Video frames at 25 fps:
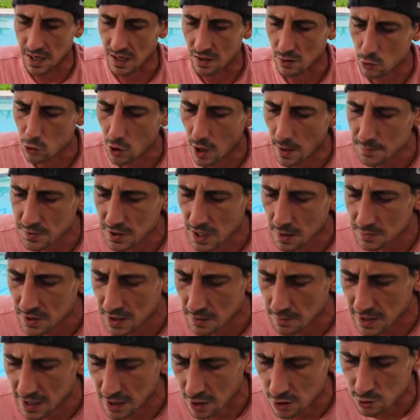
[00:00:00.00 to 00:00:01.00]
man. Drop
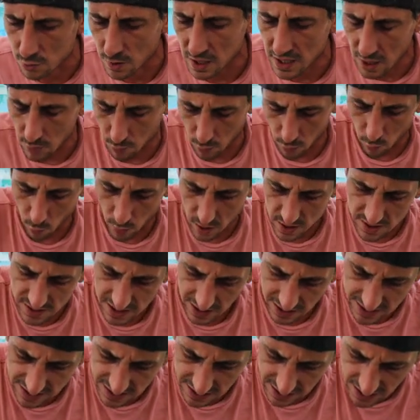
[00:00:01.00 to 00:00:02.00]
something because right now we're
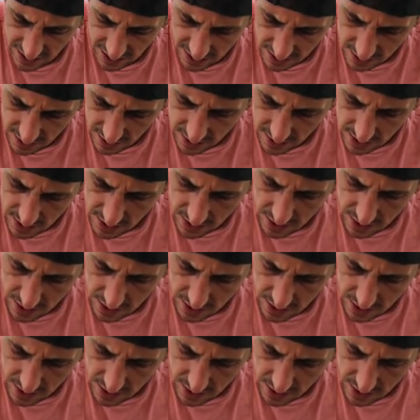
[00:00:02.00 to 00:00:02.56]
160 in.